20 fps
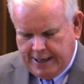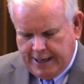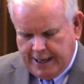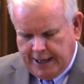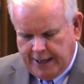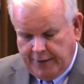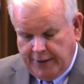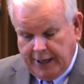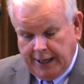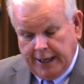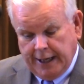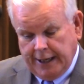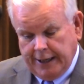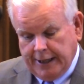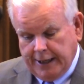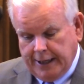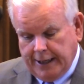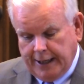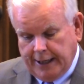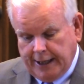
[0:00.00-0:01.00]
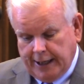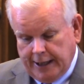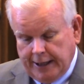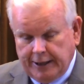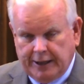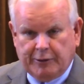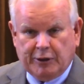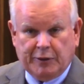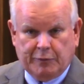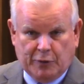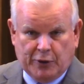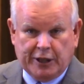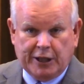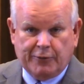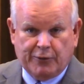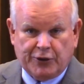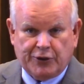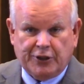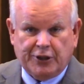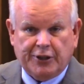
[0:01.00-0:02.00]
And then when he
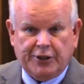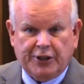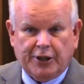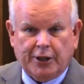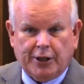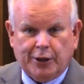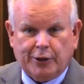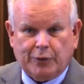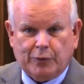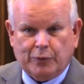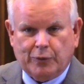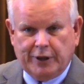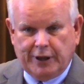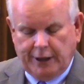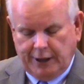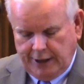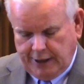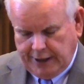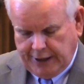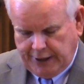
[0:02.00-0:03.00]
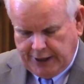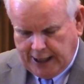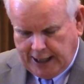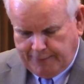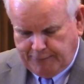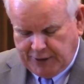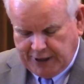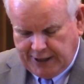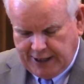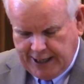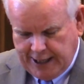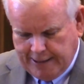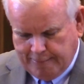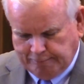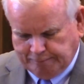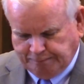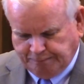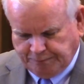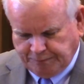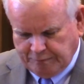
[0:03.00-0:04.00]
was an adult, we adopted
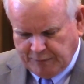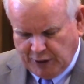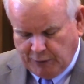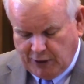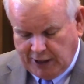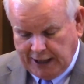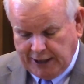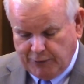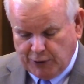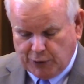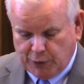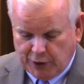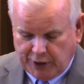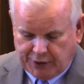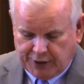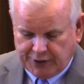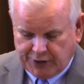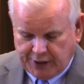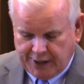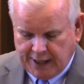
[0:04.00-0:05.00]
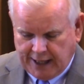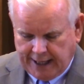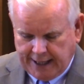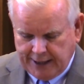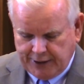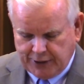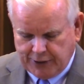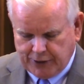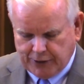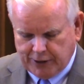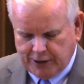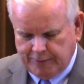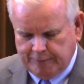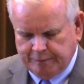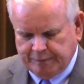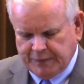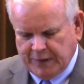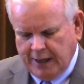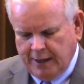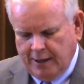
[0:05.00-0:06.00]
him. But while he was with us in high
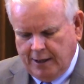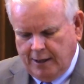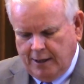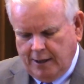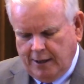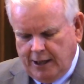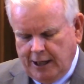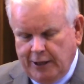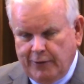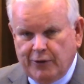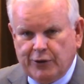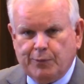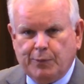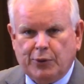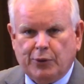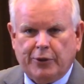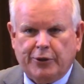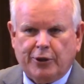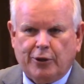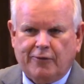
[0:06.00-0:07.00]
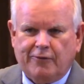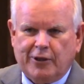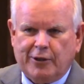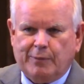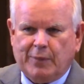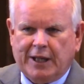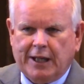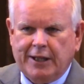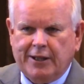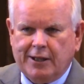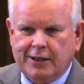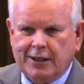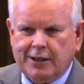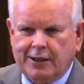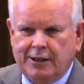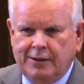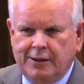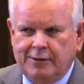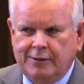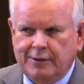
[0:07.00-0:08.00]
school, he was pulled over by
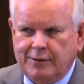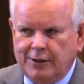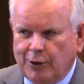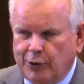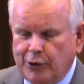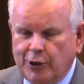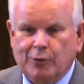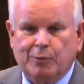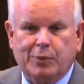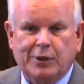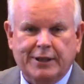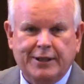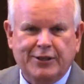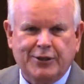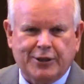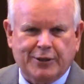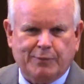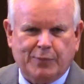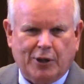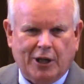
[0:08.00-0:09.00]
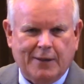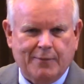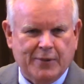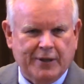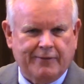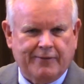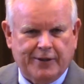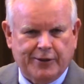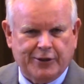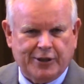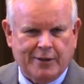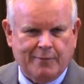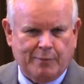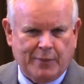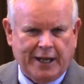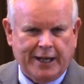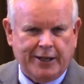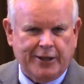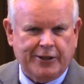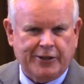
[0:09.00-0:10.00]
the local police department for some
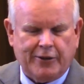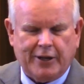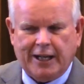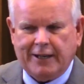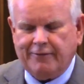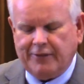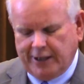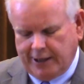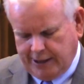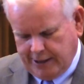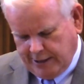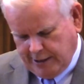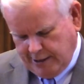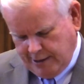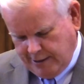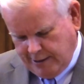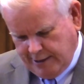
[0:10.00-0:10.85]
minor traffic